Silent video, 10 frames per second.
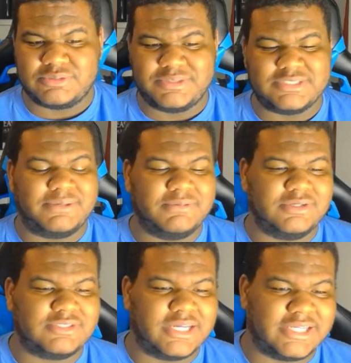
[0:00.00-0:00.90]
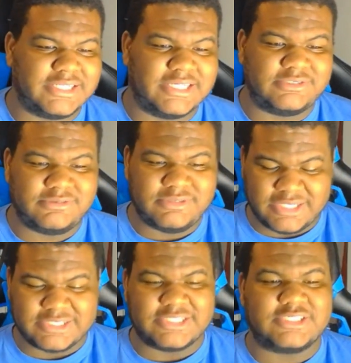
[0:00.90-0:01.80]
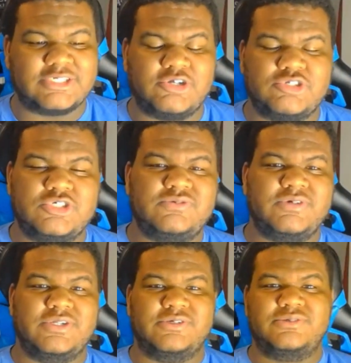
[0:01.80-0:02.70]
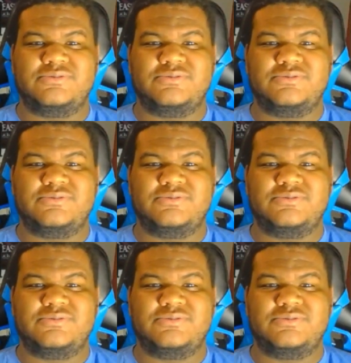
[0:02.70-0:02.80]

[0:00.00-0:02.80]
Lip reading: please down below so I can get that too. Yeah, let's get started into this video.